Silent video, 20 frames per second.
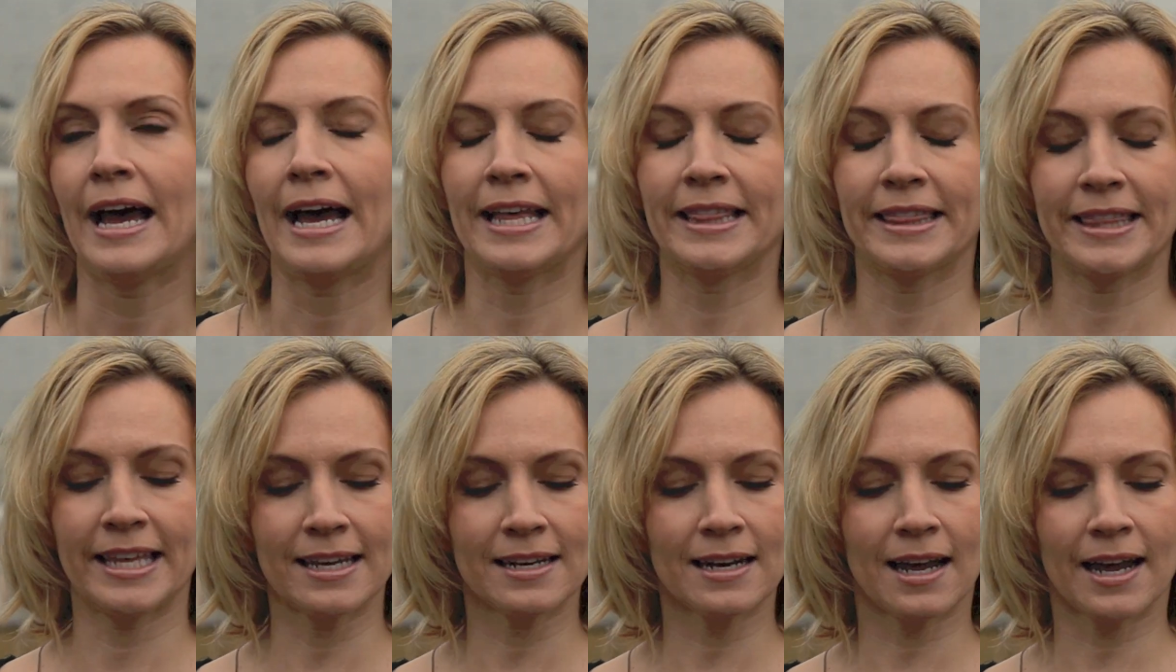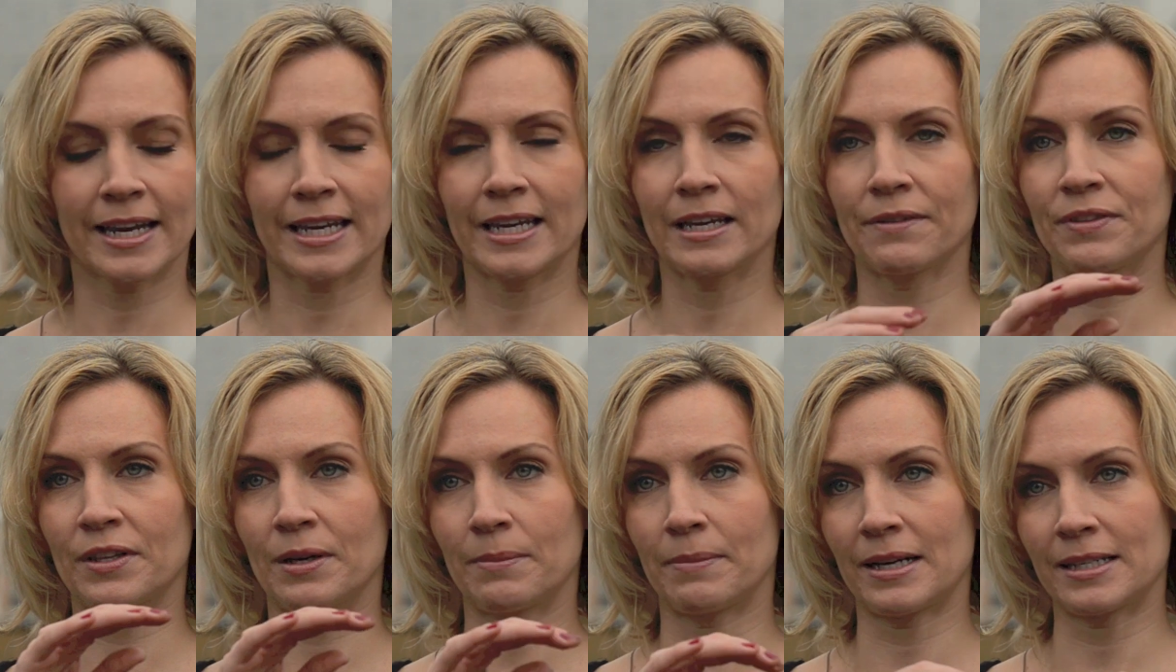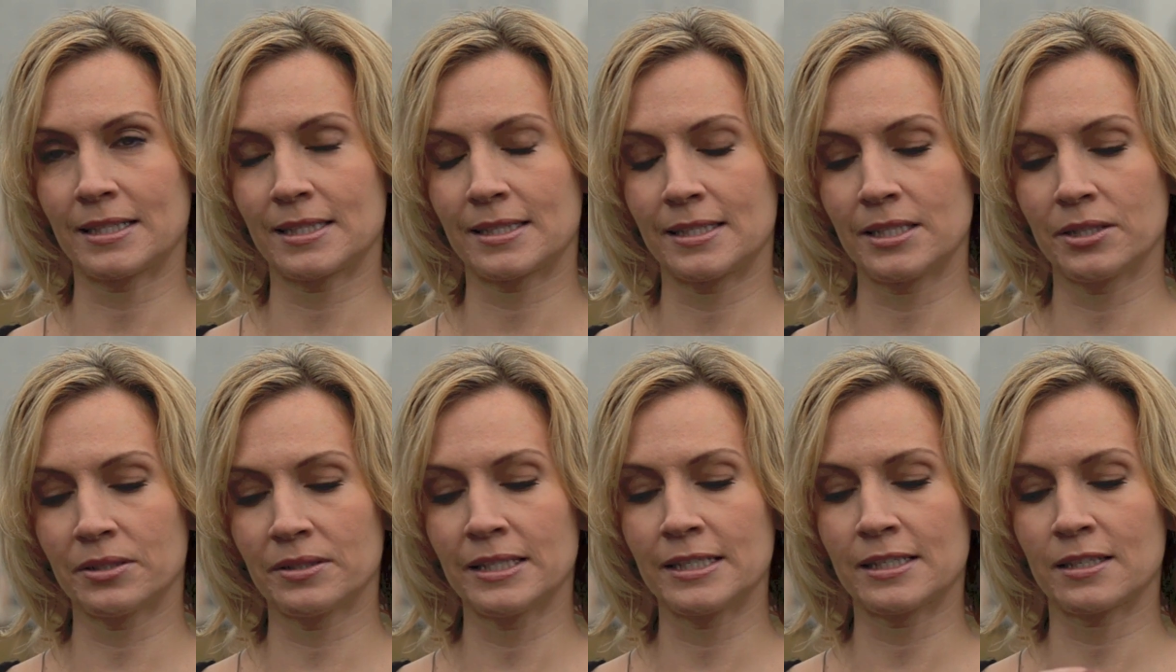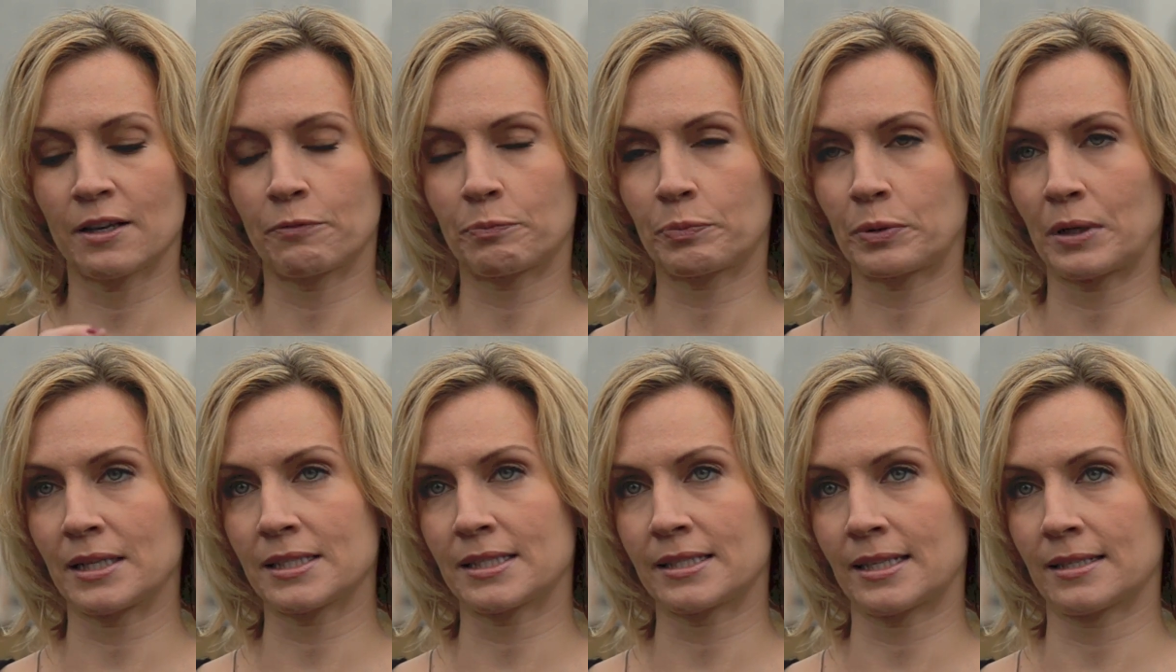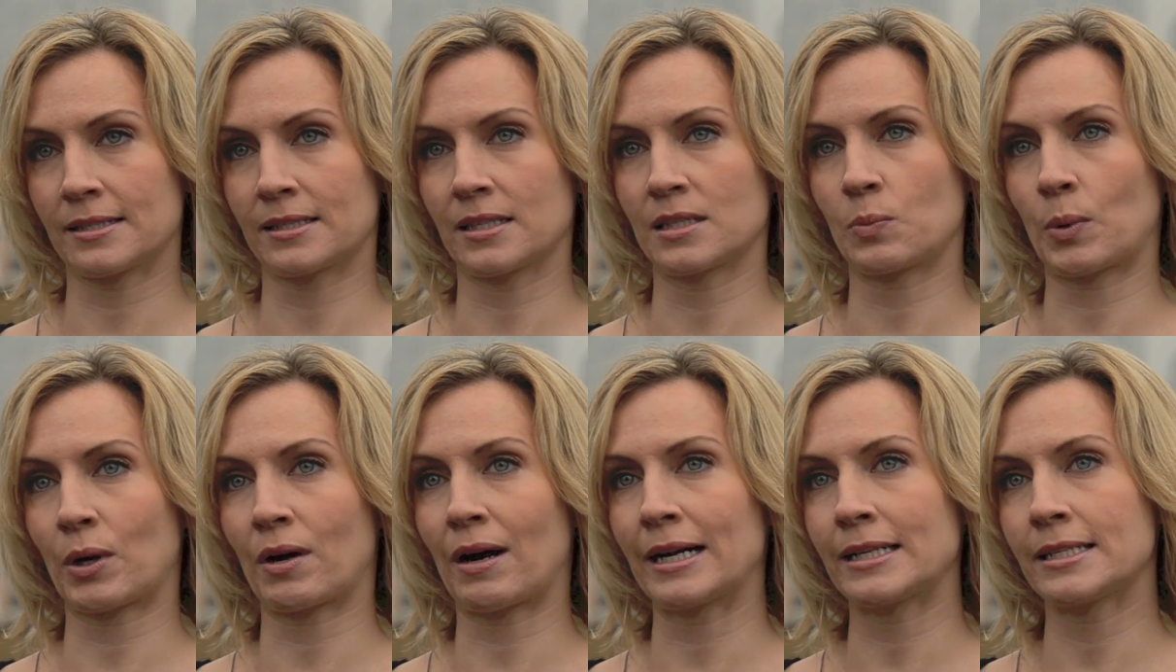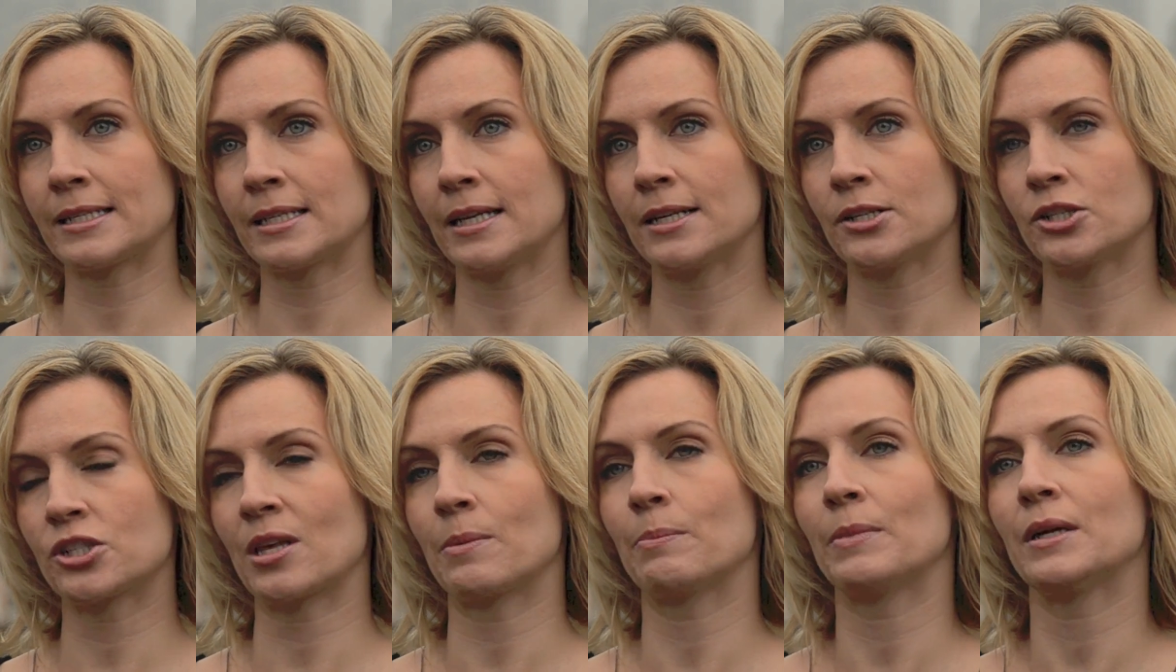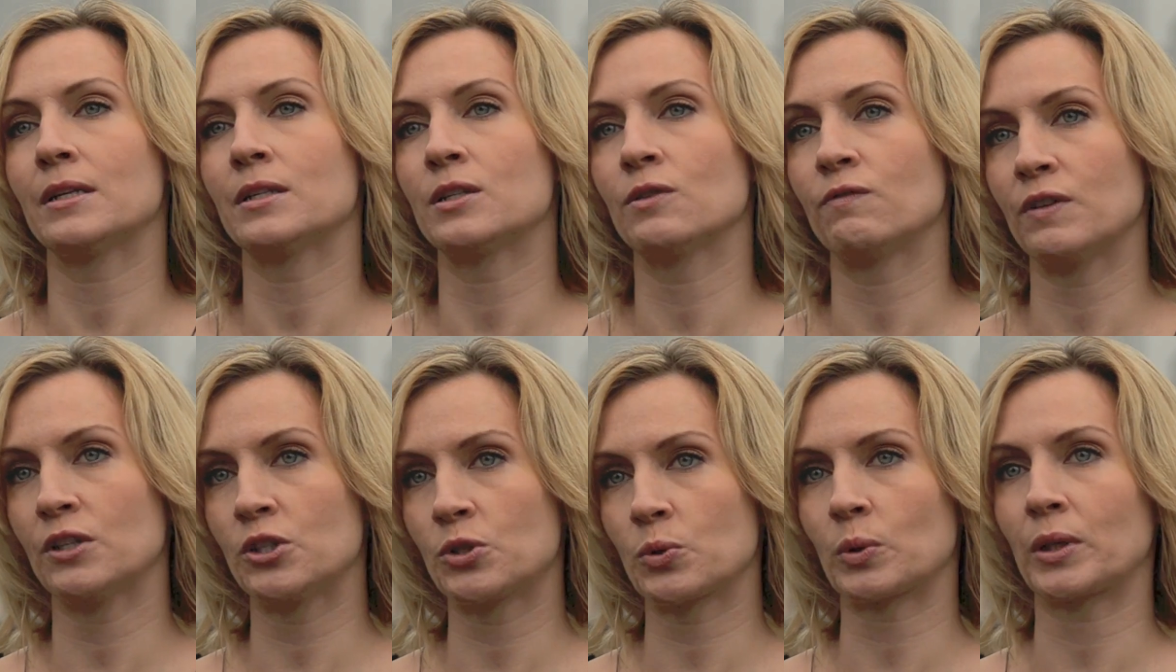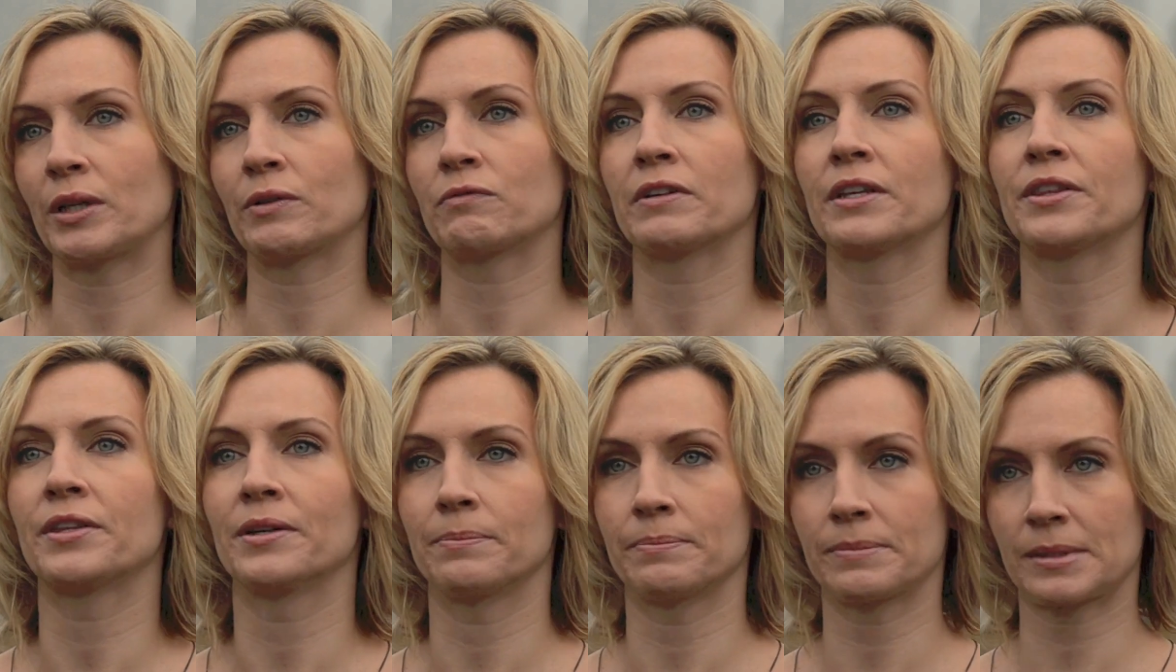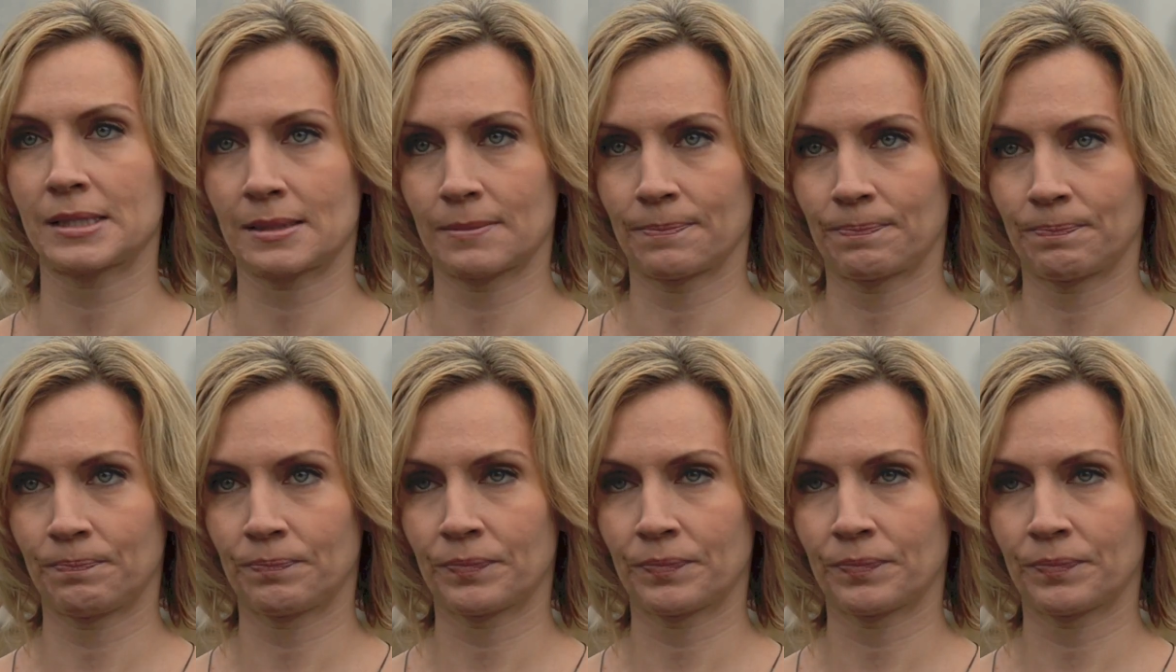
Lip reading: And then I give them a series of processes where I teach them individually rhythms.